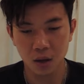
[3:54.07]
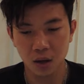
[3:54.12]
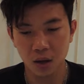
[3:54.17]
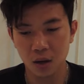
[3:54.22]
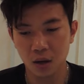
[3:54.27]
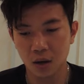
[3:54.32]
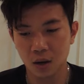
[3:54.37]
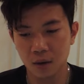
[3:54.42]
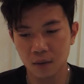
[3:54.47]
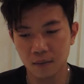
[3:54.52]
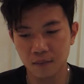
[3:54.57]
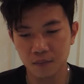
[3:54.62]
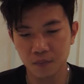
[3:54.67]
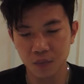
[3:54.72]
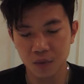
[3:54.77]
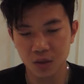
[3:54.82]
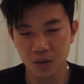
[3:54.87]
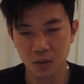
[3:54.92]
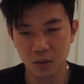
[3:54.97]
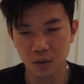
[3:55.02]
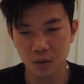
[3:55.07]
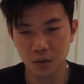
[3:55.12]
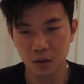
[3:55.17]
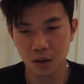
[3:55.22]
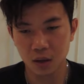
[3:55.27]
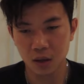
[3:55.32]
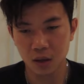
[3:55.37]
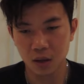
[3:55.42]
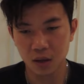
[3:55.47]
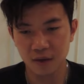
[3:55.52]
You know,
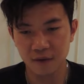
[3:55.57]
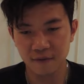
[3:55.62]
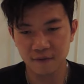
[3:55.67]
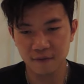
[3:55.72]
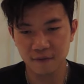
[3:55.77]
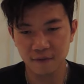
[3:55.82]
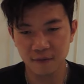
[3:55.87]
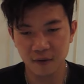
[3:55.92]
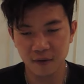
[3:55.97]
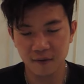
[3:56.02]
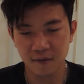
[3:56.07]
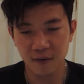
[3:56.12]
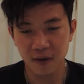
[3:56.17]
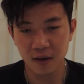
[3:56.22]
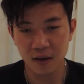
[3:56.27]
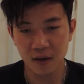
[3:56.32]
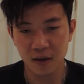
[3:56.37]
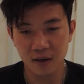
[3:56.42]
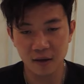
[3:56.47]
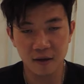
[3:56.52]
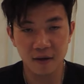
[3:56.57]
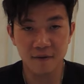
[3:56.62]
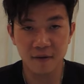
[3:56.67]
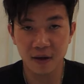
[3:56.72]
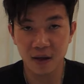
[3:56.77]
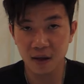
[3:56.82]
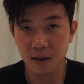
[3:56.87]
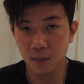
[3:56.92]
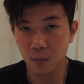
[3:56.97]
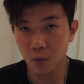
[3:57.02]
if I
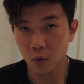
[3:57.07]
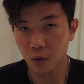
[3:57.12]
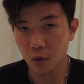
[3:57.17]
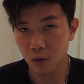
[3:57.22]
get